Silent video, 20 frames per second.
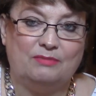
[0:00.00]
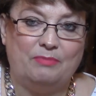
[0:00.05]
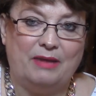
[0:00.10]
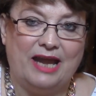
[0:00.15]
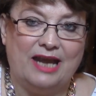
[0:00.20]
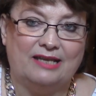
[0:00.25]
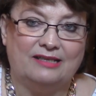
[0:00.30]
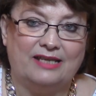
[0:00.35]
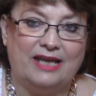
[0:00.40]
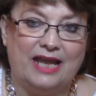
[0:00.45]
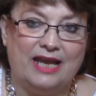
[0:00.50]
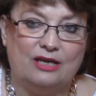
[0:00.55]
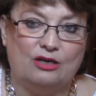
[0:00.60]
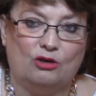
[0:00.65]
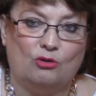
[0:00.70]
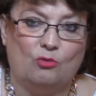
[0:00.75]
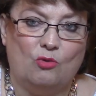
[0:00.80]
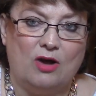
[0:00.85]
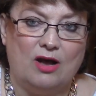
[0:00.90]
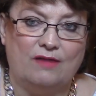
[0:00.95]
pancake
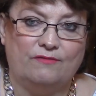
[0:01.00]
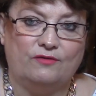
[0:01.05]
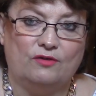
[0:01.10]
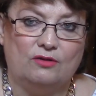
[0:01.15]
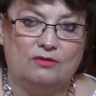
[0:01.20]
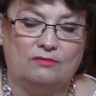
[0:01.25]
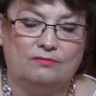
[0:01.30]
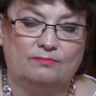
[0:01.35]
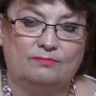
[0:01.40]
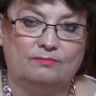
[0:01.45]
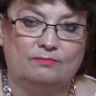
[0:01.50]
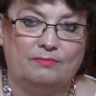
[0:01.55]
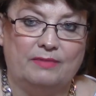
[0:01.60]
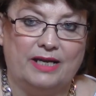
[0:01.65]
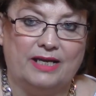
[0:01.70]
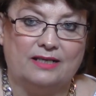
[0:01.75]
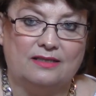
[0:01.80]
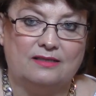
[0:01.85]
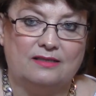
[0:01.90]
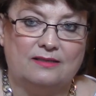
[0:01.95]
or waffle
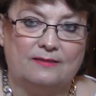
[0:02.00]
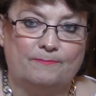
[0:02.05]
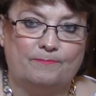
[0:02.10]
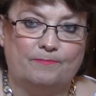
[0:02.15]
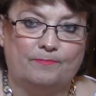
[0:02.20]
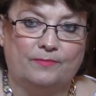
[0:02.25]
mix.